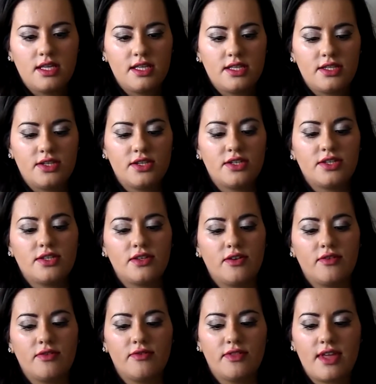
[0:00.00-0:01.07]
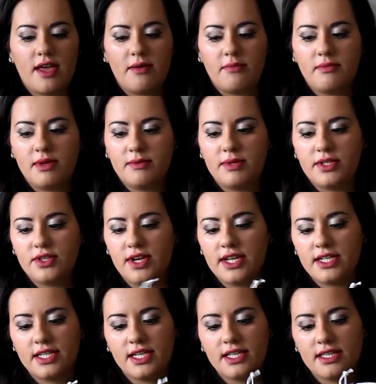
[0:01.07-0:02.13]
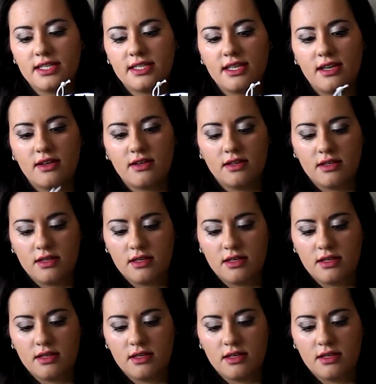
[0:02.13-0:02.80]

It's just of them, let me try and take this out.